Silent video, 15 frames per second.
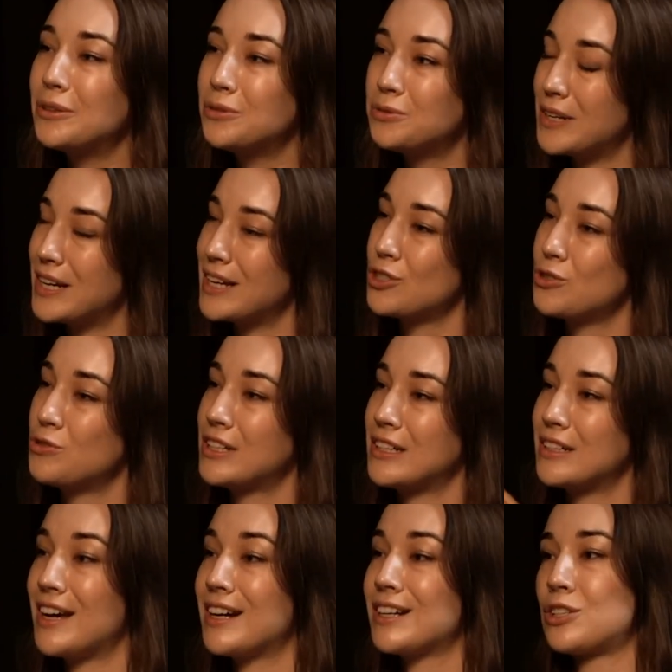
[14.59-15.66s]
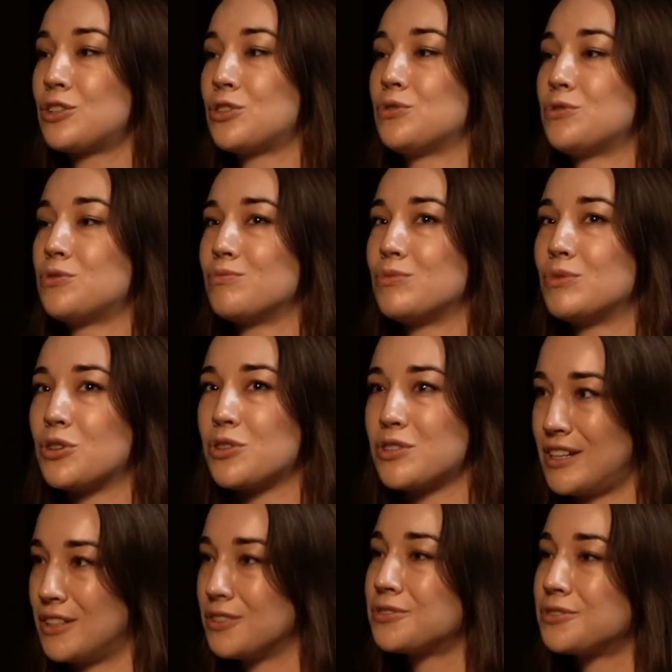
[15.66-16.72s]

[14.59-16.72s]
way to connect to yourself.